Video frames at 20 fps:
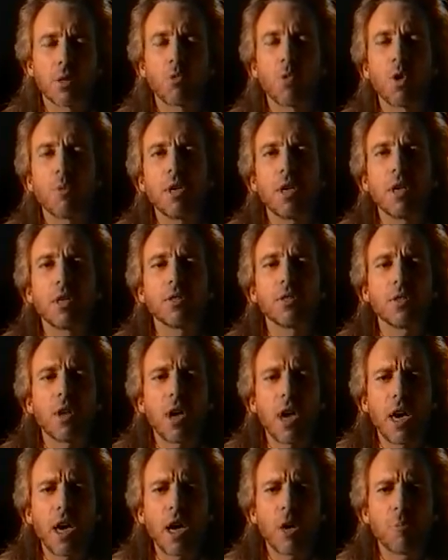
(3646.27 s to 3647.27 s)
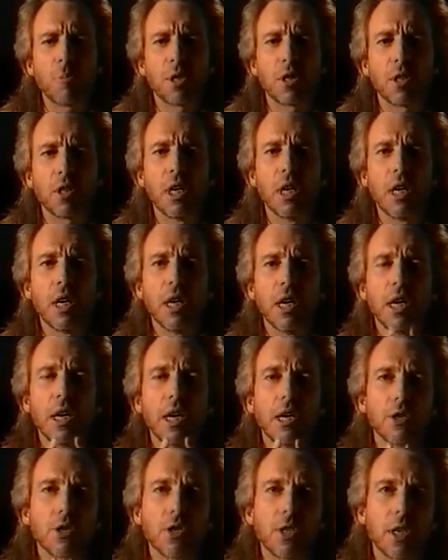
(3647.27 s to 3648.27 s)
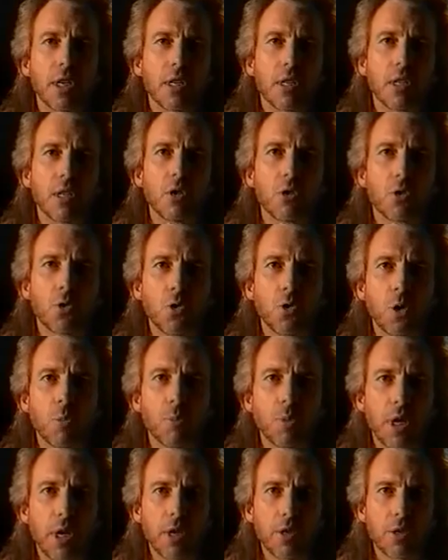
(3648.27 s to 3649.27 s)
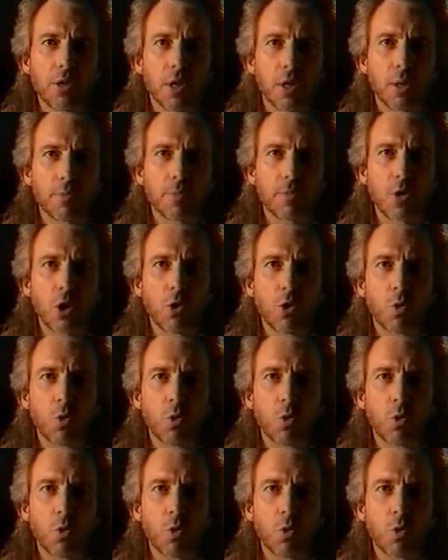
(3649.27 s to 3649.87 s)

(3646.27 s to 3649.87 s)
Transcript: And what begins to happen is that through the blessing,